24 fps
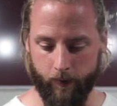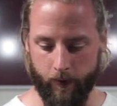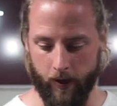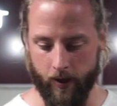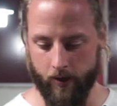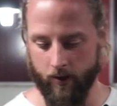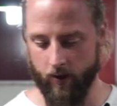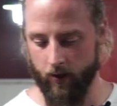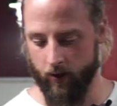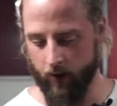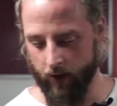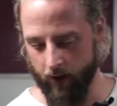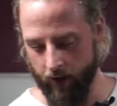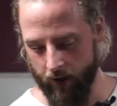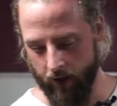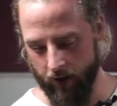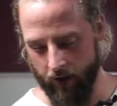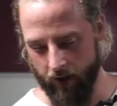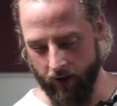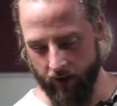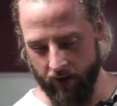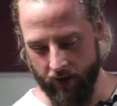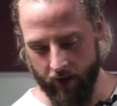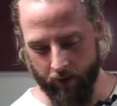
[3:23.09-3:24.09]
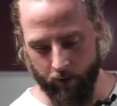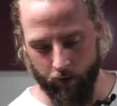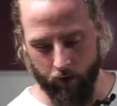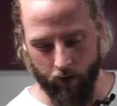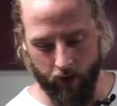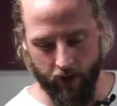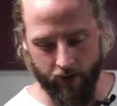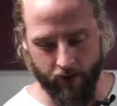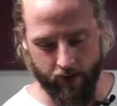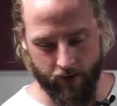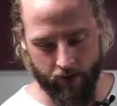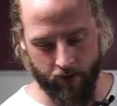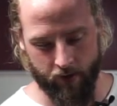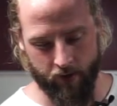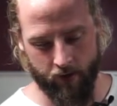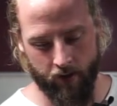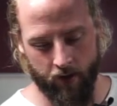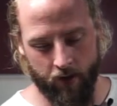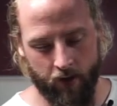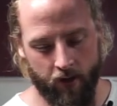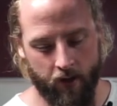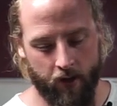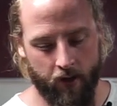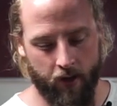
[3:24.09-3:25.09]
basically different
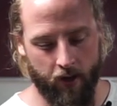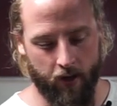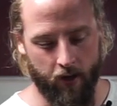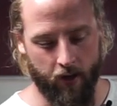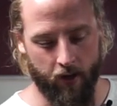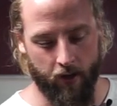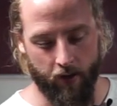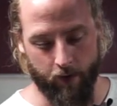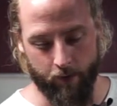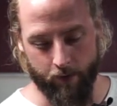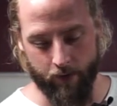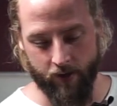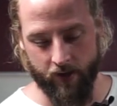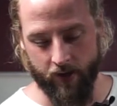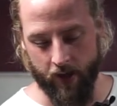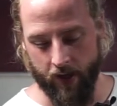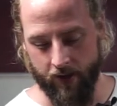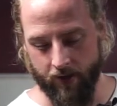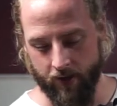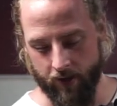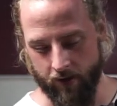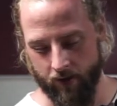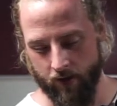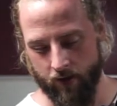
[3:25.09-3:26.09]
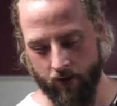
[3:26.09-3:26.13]
sizes.